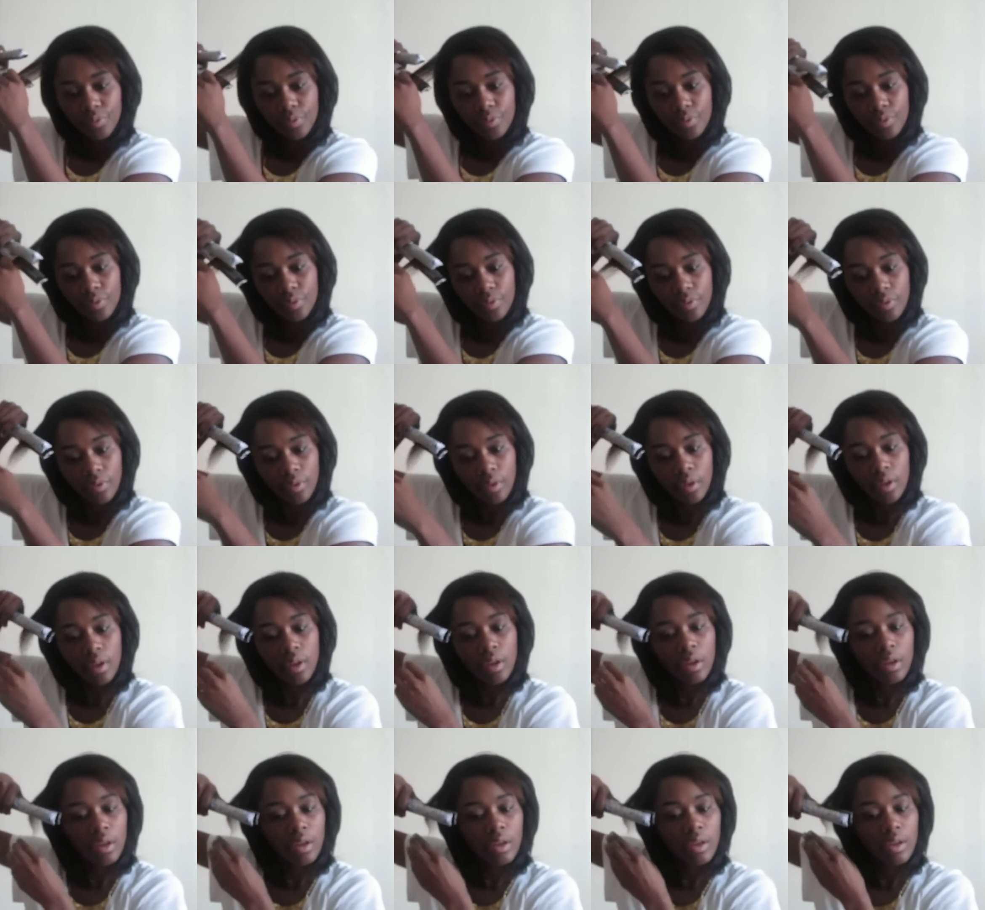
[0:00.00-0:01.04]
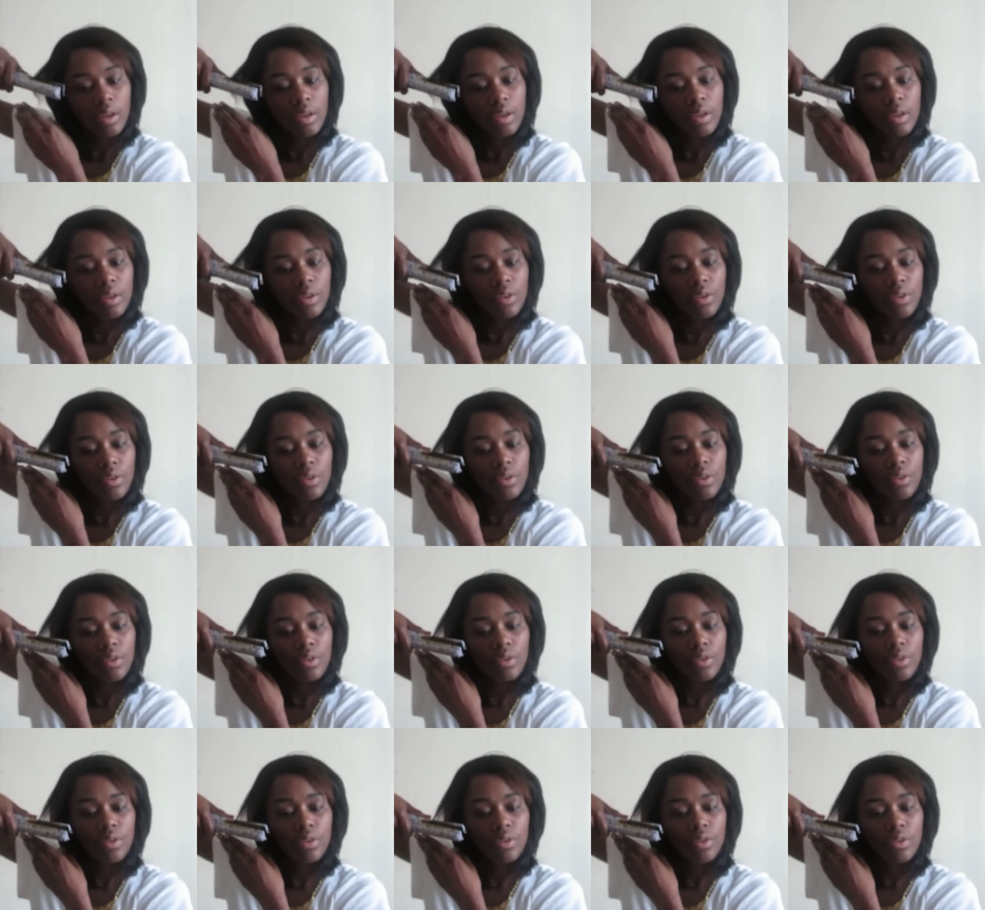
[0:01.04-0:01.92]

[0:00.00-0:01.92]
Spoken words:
(no one is talking)